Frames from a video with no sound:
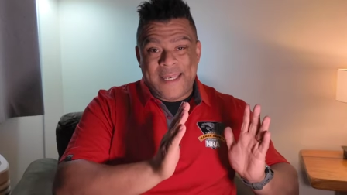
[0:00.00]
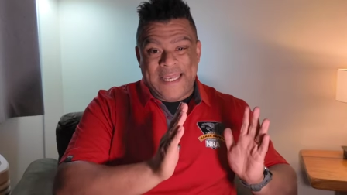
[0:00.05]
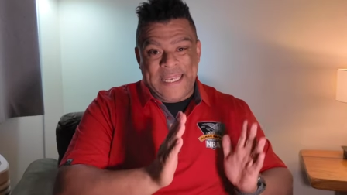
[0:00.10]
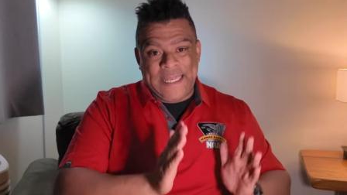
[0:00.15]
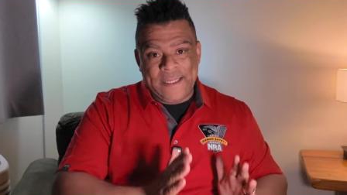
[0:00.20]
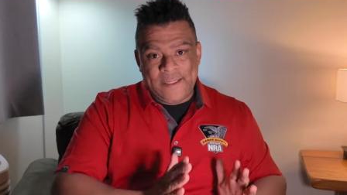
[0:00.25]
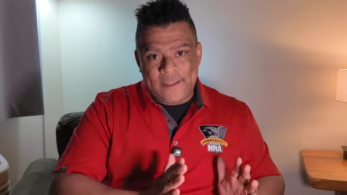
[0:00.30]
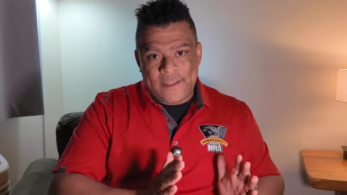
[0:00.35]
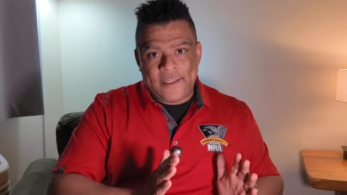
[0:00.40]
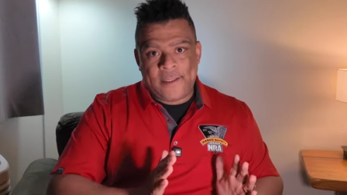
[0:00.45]

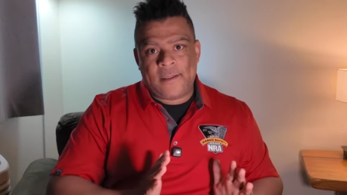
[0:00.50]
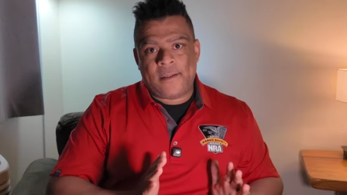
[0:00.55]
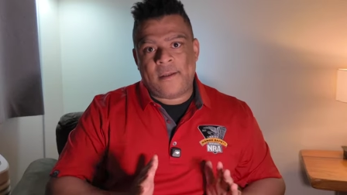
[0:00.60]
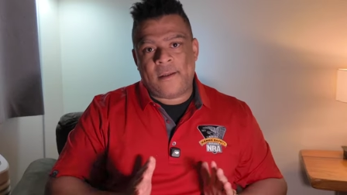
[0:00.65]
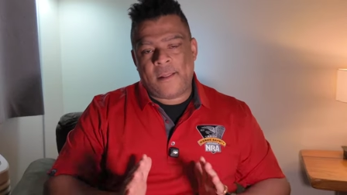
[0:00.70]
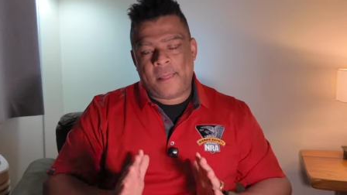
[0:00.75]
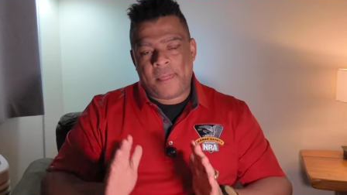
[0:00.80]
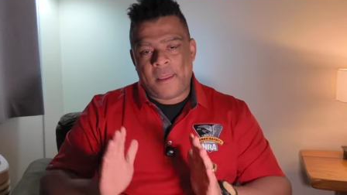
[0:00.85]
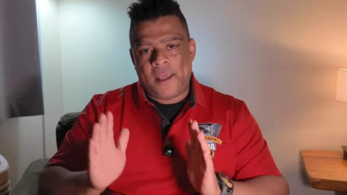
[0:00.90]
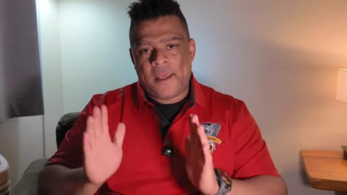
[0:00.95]

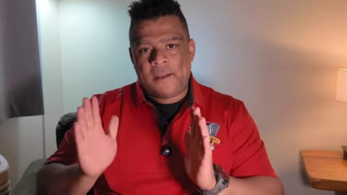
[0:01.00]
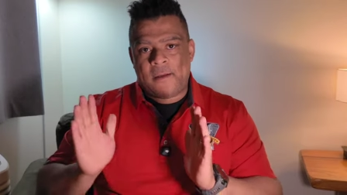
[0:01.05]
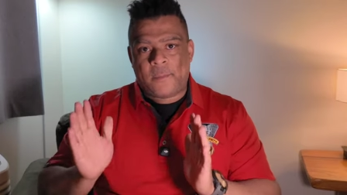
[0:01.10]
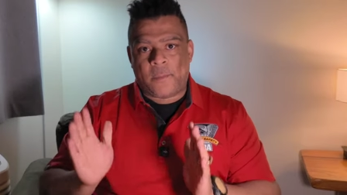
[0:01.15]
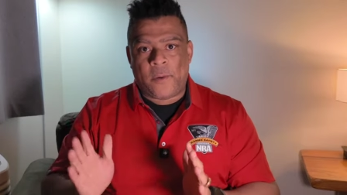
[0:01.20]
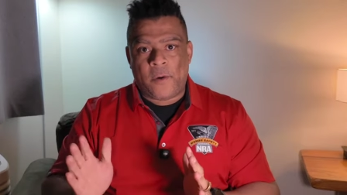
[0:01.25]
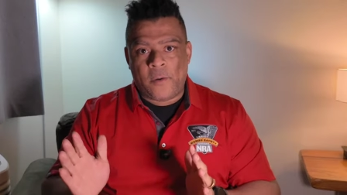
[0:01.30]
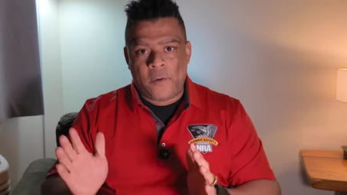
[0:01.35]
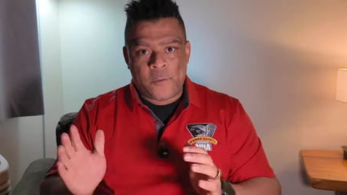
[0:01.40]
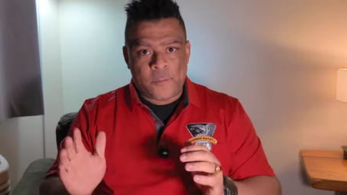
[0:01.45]
kneeling, and the
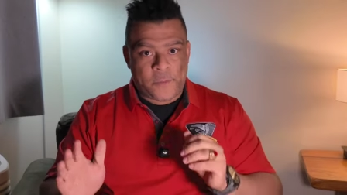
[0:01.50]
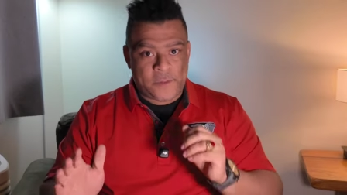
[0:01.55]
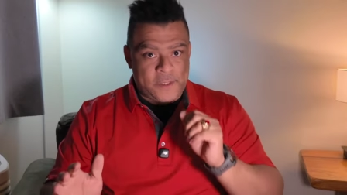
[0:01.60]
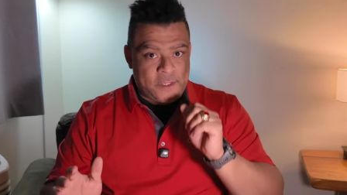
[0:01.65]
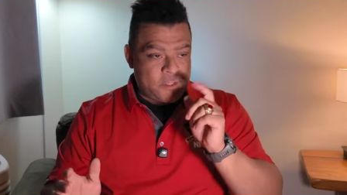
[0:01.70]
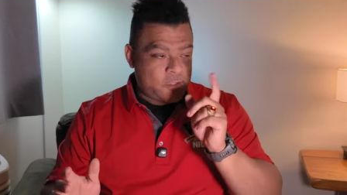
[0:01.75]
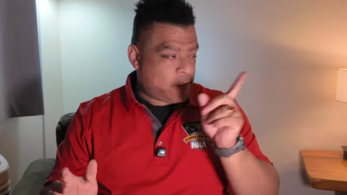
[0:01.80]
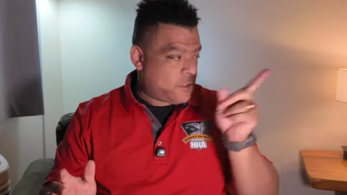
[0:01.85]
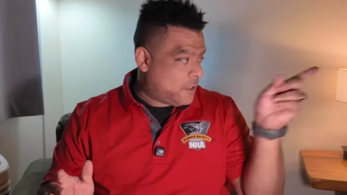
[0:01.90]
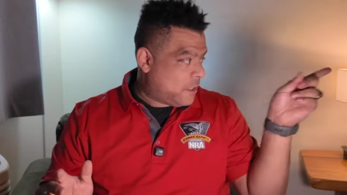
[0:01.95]
prone
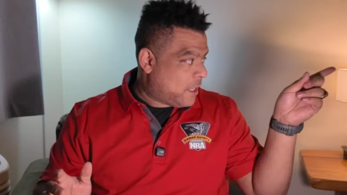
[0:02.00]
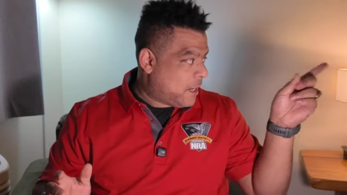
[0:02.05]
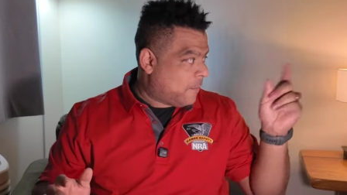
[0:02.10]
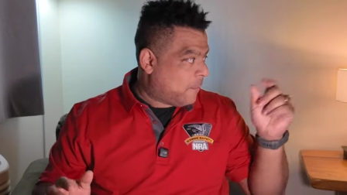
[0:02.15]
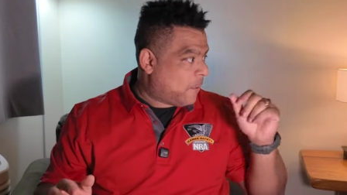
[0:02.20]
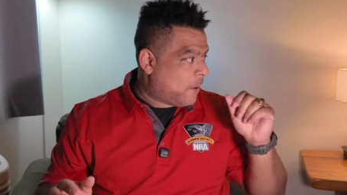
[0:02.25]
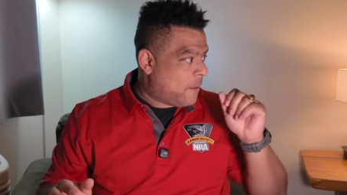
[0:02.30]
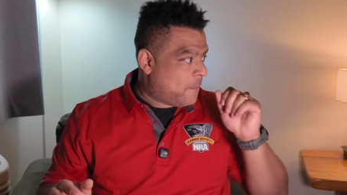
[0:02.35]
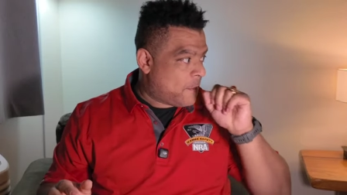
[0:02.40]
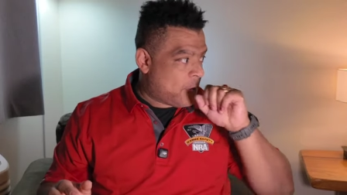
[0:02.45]
position, and I
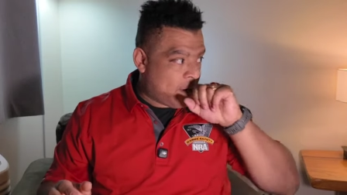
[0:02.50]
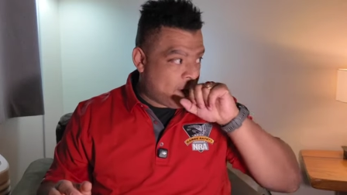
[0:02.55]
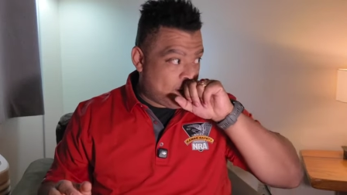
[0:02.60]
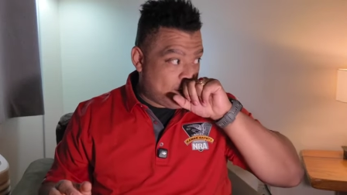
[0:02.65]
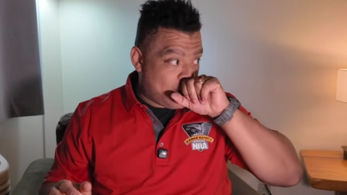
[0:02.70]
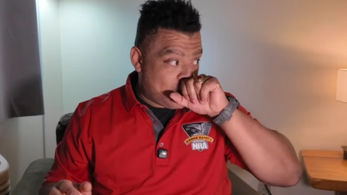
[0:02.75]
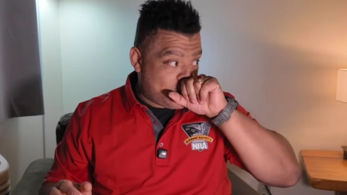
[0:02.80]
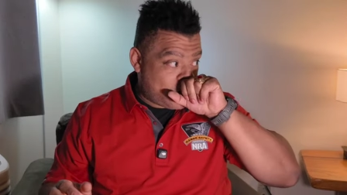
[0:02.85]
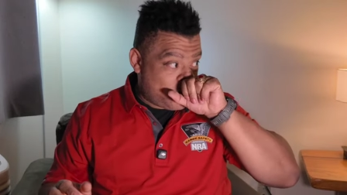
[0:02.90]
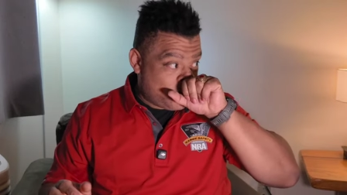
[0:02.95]
brought
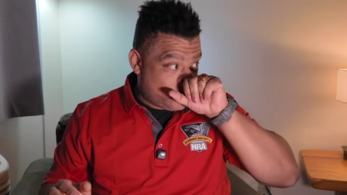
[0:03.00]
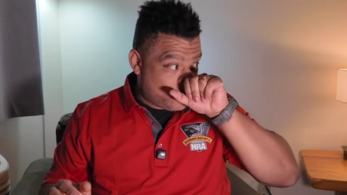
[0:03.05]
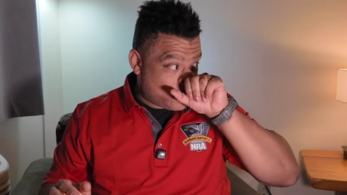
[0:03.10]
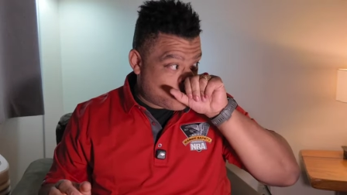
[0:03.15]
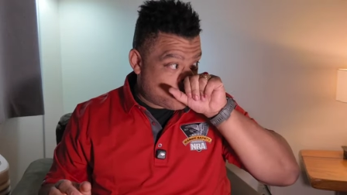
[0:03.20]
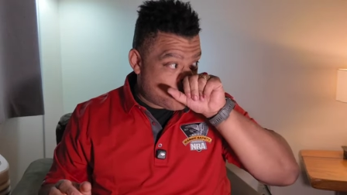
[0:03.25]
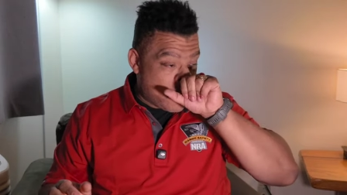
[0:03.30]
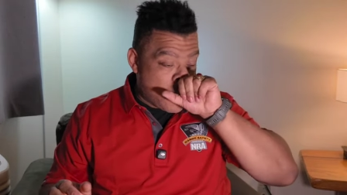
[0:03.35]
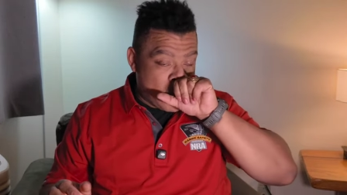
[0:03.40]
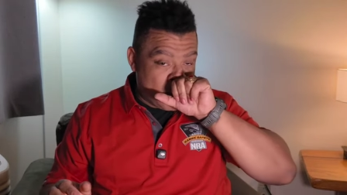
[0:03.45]
my
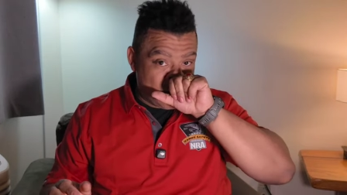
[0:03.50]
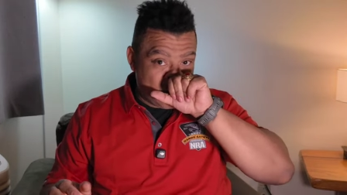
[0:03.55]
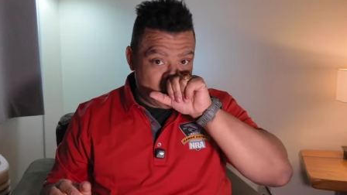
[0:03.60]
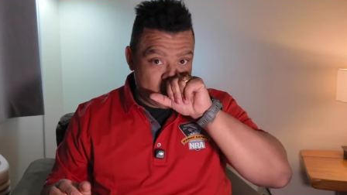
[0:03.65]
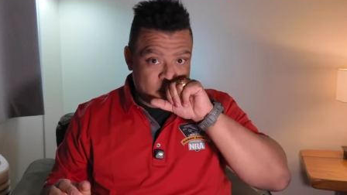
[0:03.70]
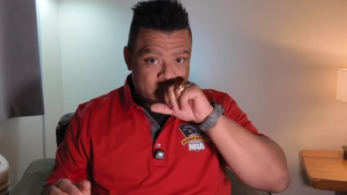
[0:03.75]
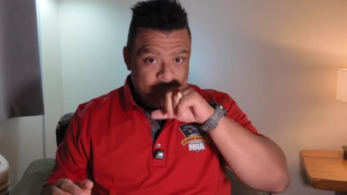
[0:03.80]
shooter's mat